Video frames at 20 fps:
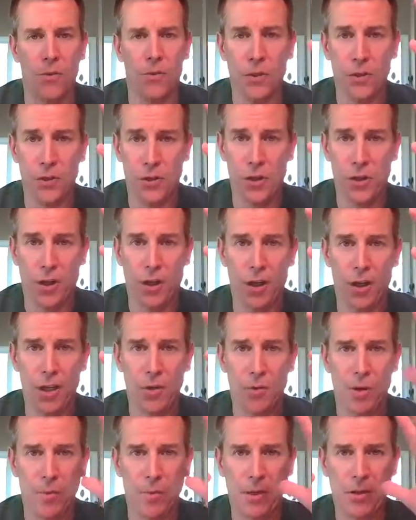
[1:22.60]
For sure,
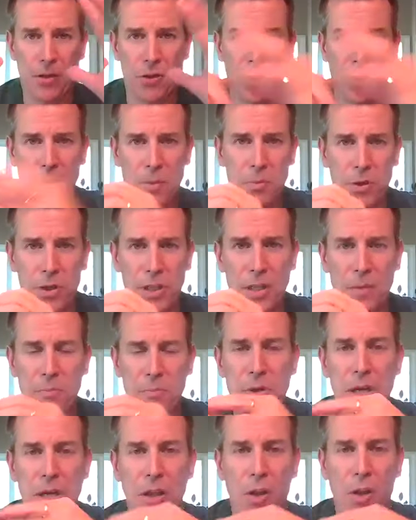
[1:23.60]
you want to make sure you're putting a
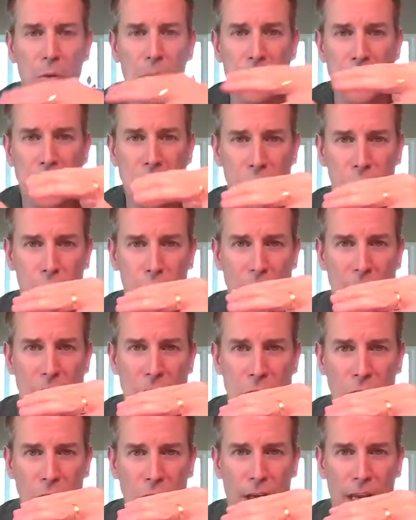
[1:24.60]
pillow
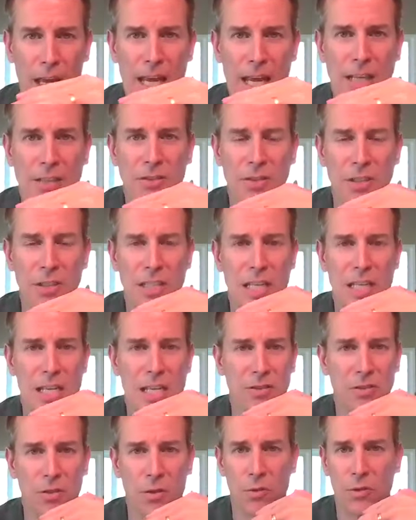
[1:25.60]
between your legs and
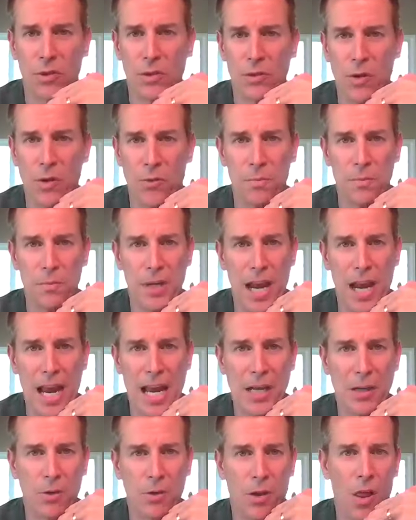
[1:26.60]
knees. So it can go from your
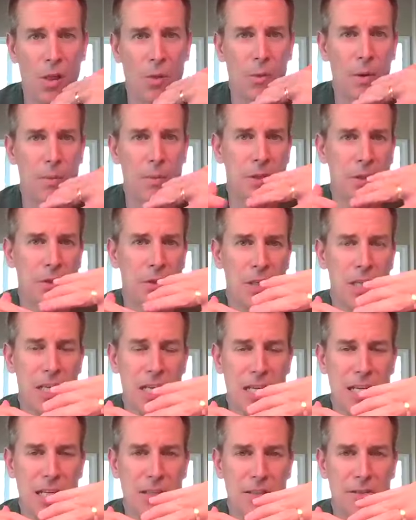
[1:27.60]
ankle all the way up to your
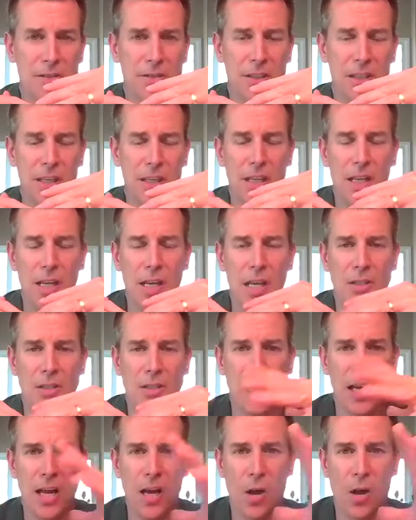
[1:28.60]
knees
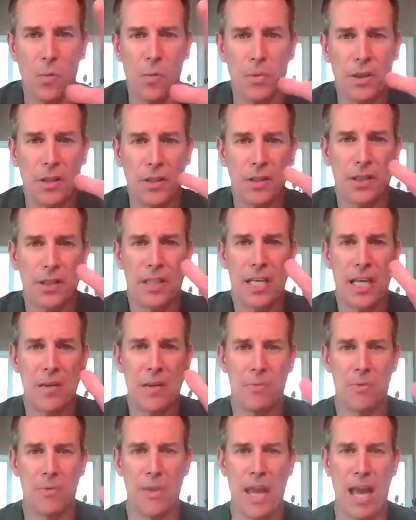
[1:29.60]
to help
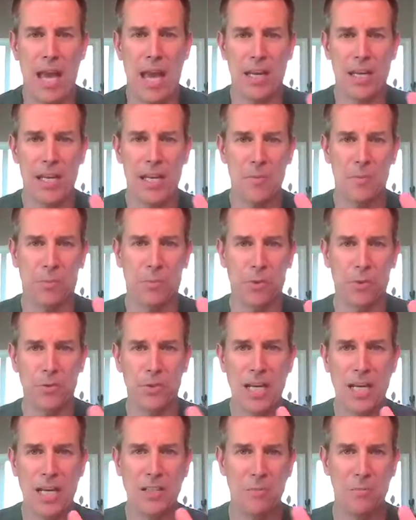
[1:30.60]
keep that hip
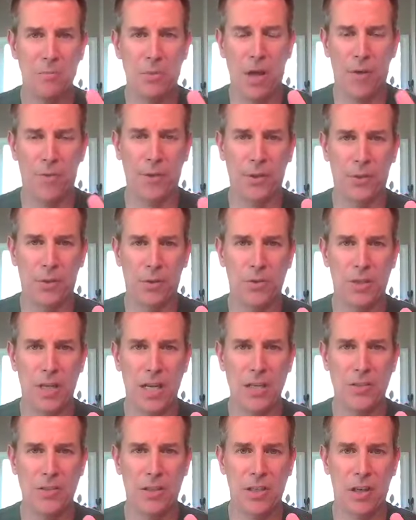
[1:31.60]
rotation, pelvic
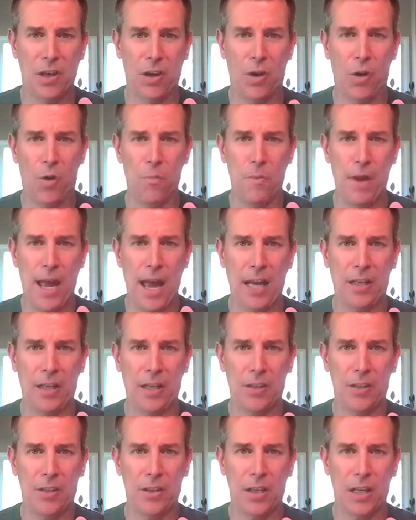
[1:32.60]
rotation, and low
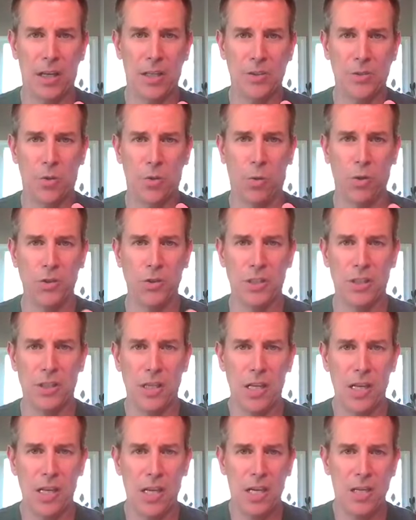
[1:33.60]
back
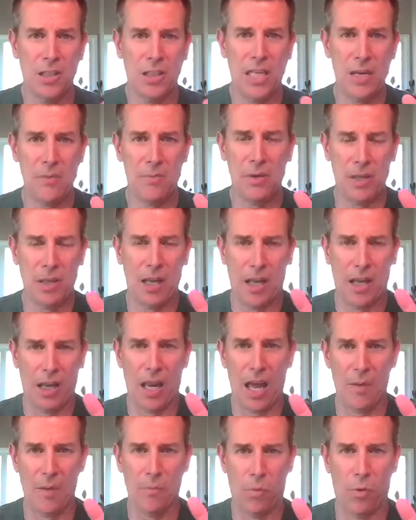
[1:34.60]
torsion, keep it a
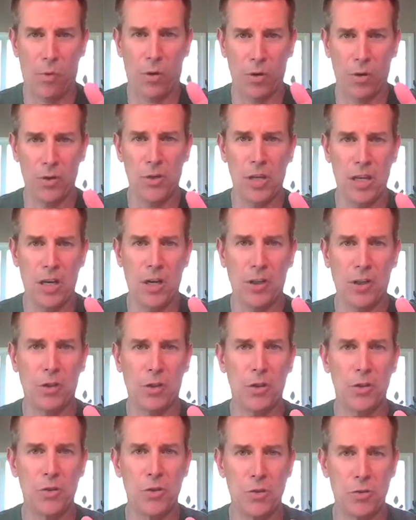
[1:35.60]
lot more in a
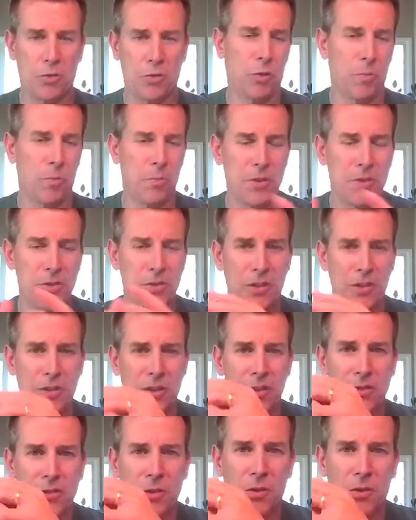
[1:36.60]
good neutral position.